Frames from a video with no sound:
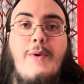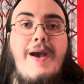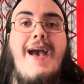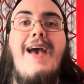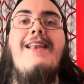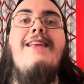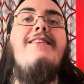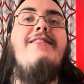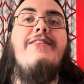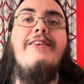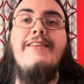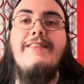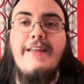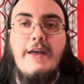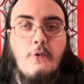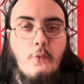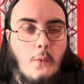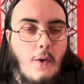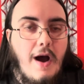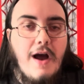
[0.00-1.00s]
anything
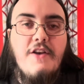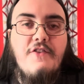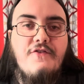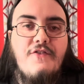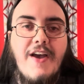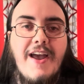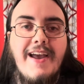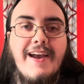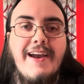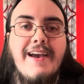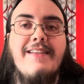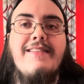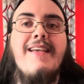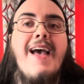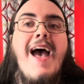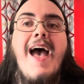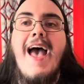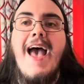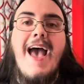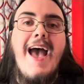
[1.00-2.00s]
they want in Vegas
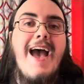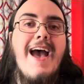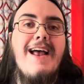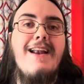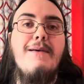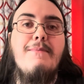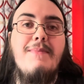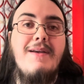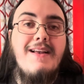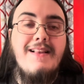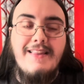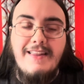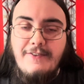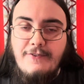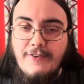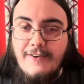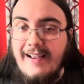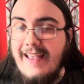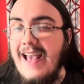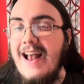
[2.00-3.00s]
and immediately
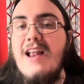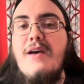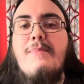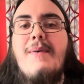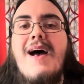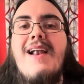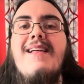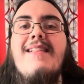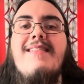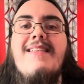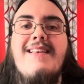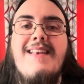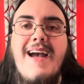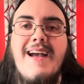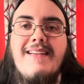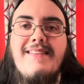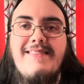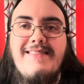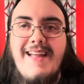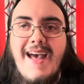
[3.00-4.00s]
forget about it the
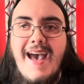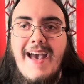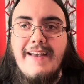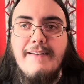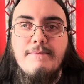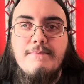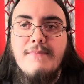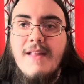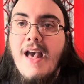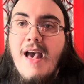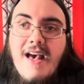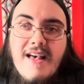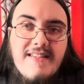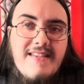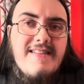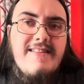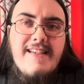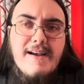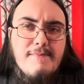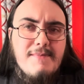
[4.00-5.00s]
next day.
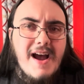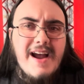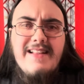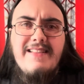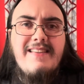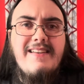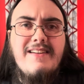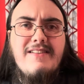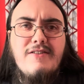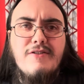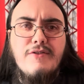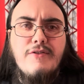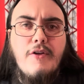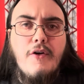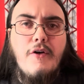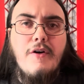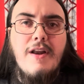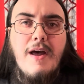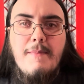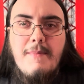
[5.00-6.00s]
Since I'm 19 years
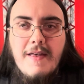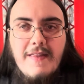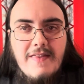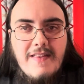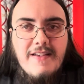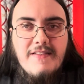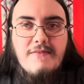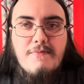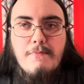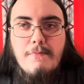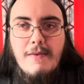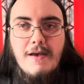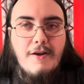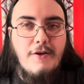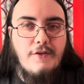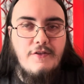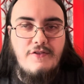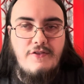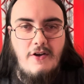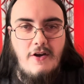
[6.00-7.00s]
old, I'm in this
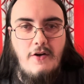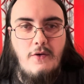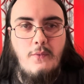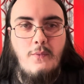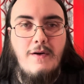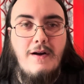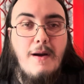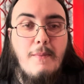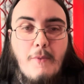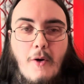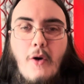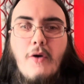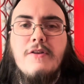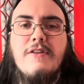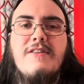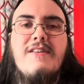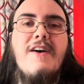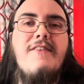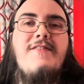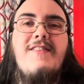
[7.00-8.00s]
middle zone where I'm old
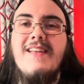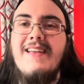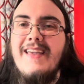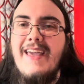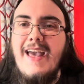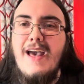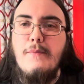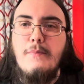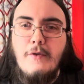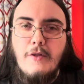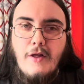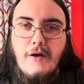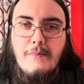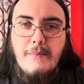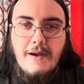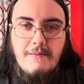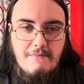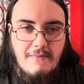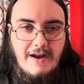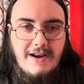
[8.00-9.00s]
enough to gamble all
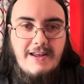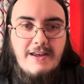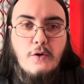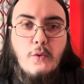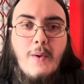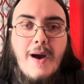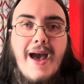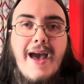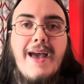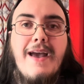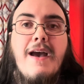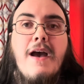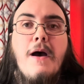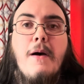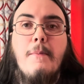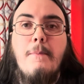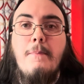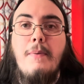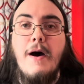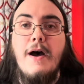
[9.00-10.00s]
my money away,
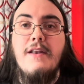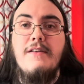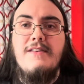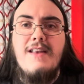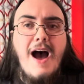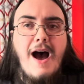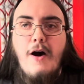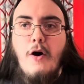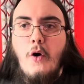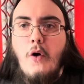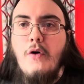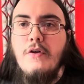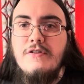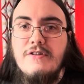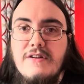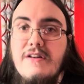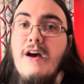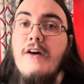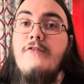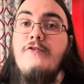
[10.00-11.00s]
but not old
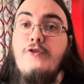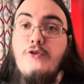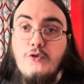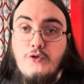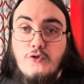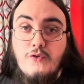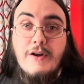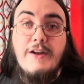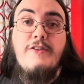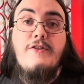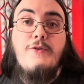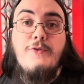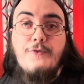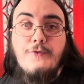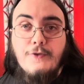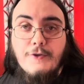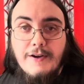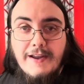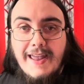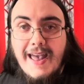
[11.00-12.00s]
enough to drink to
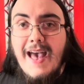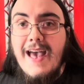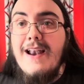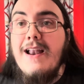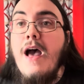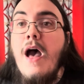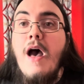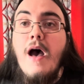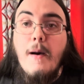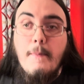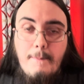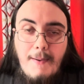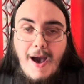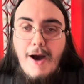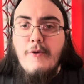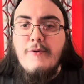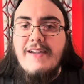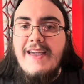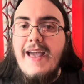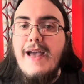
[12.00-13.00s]
forget
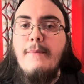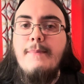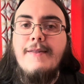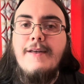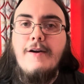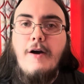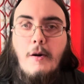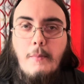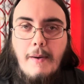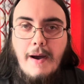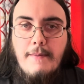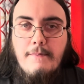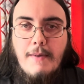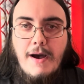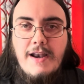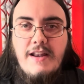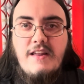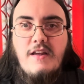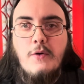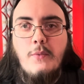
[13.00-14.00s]
about gambling all my
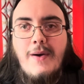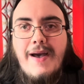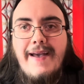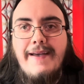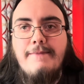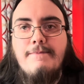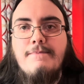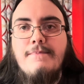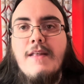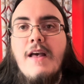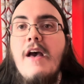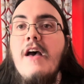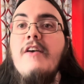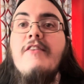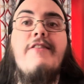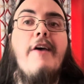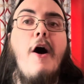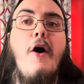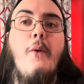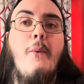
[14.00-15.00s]
money away.
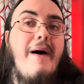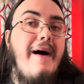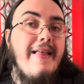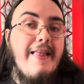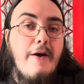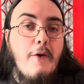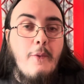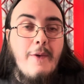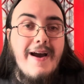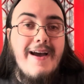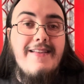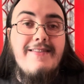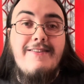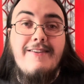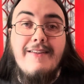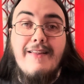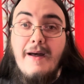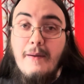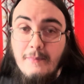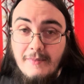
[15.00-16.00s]
So while I wait
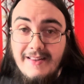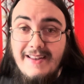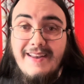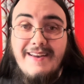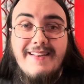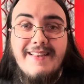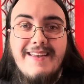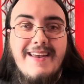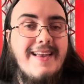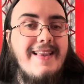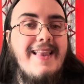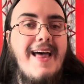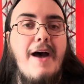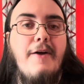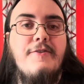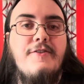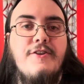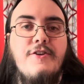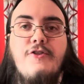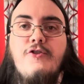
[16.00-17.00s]
until I'm legally
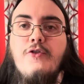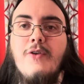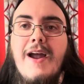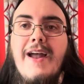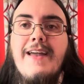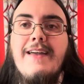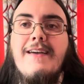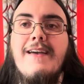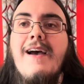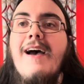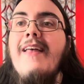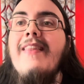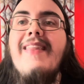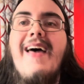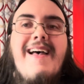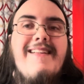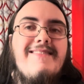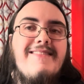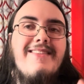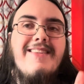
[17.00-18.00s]
allowed to drink,
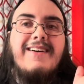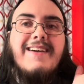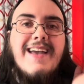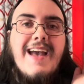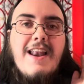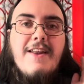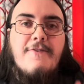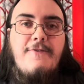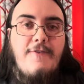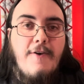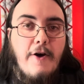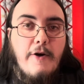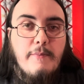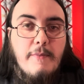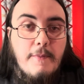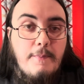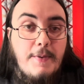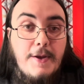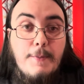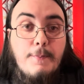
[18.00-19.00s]
let's look at a film
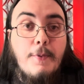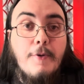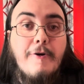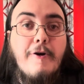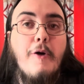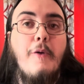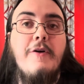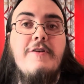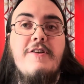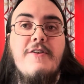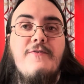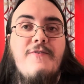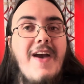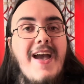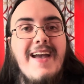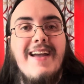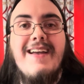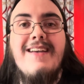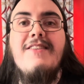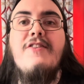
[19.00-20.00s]
of people going to
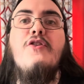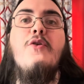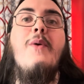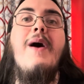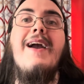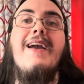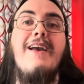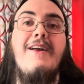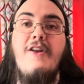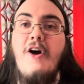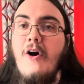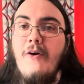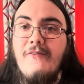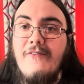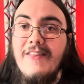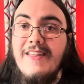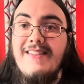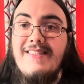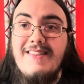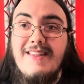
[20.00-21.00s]
Vegas so I can
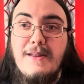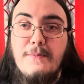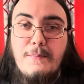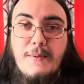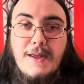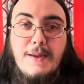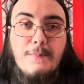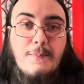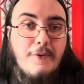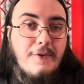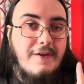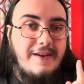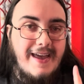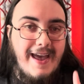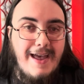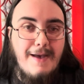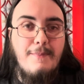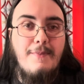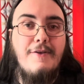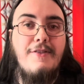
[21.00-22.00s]
hopefully see people
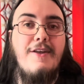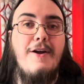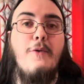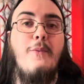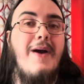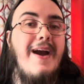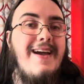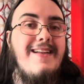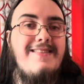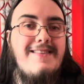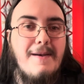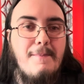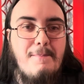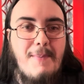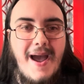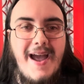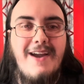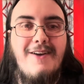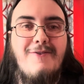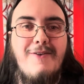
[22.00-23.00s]
gamble their way into
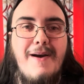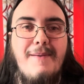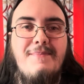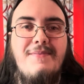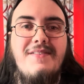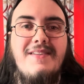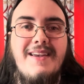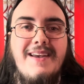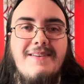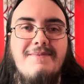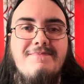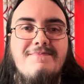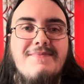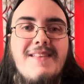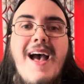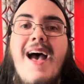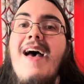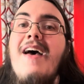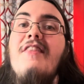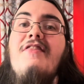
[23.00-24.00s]
bankruptcy.
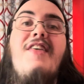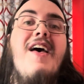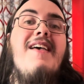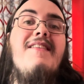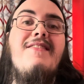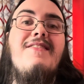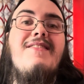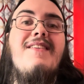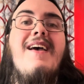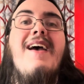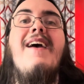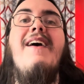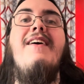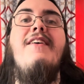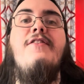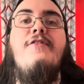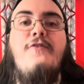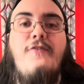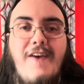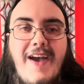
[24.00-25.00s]
This
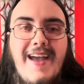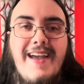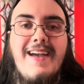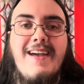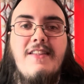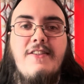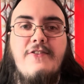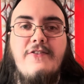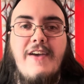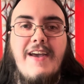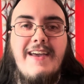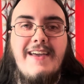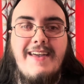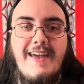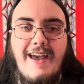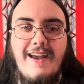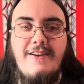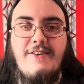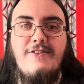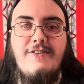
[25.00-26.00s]
is Vegas
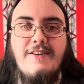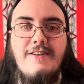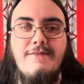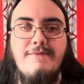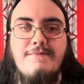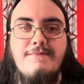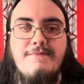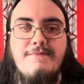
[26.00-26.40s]
Vacation.